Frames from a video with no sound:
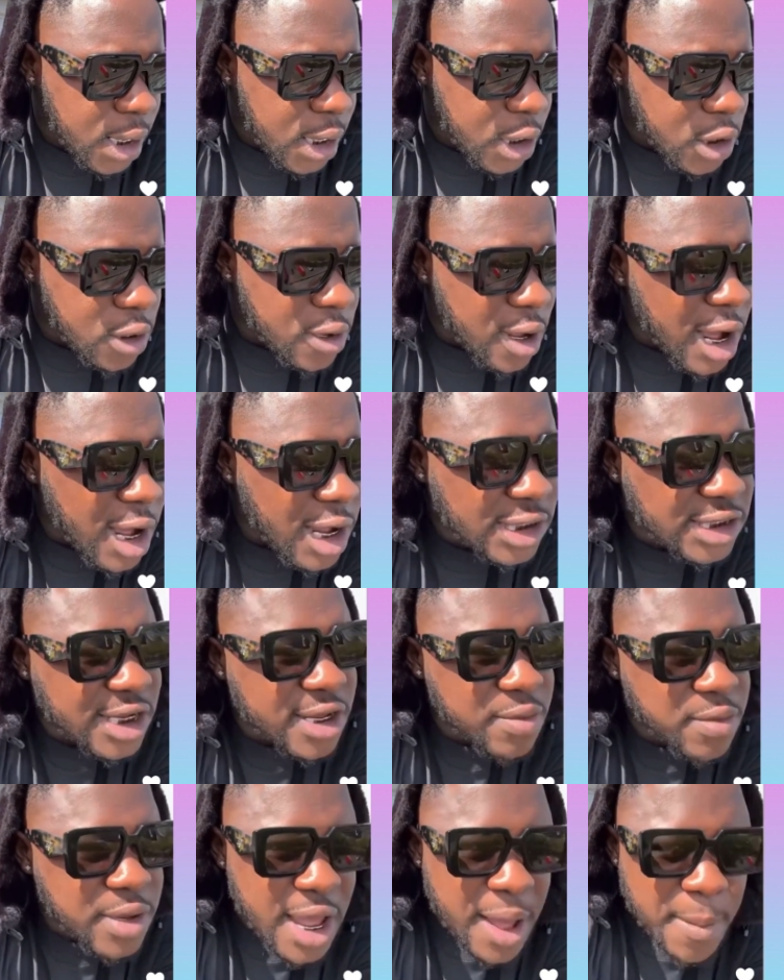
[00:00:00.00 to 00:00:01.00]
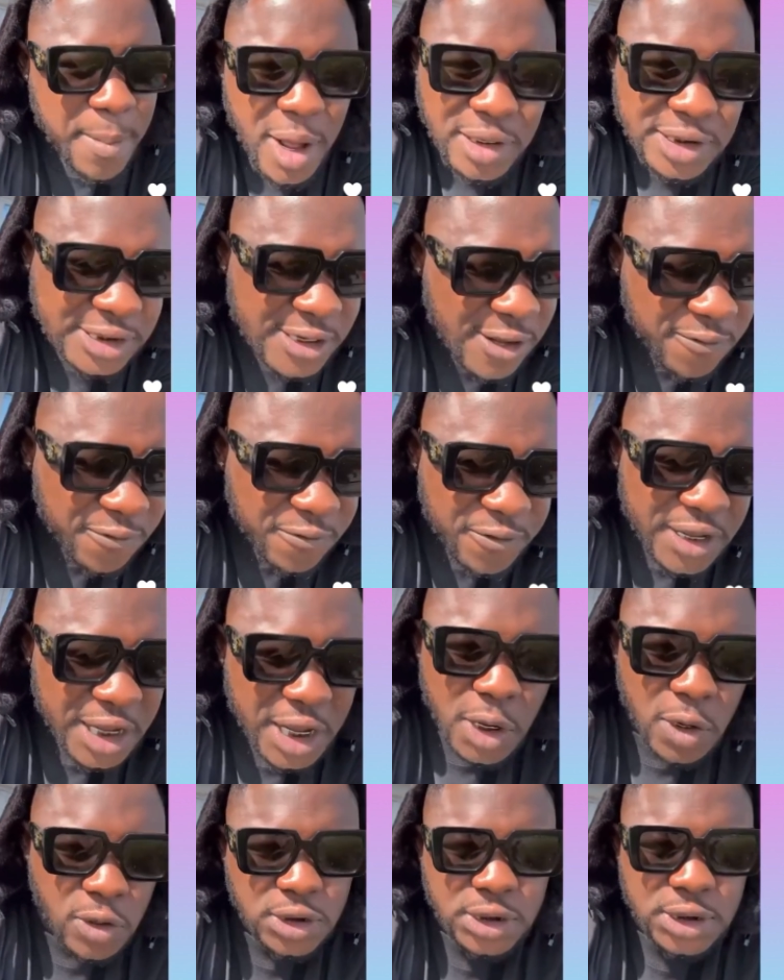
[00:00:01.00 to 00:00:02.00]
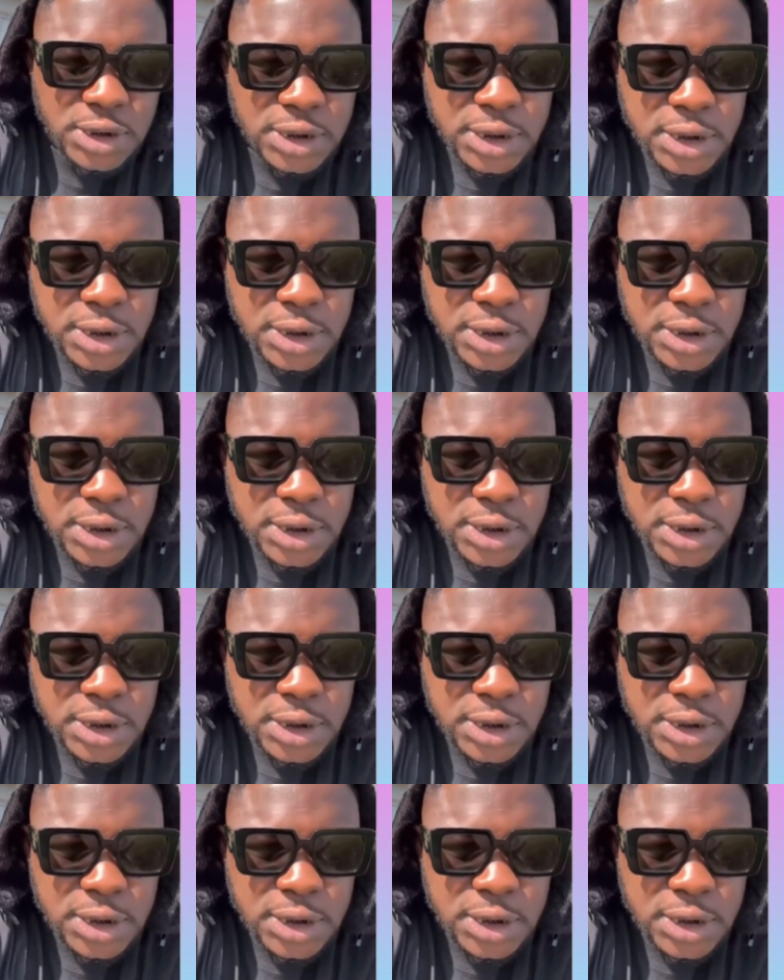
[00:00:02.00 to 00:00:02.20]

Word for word: You are asking me about something else.